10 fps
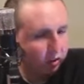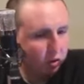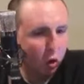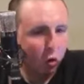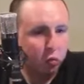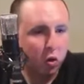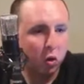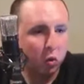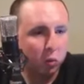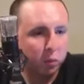is your
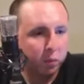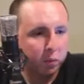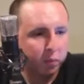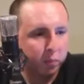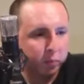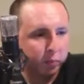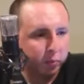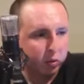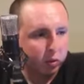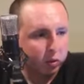role
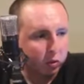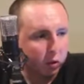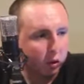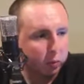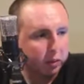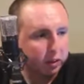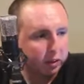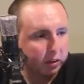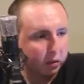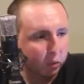gonna
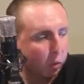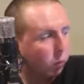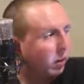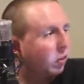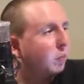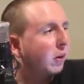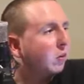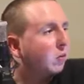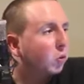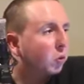be what we
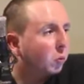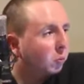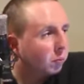expect of you?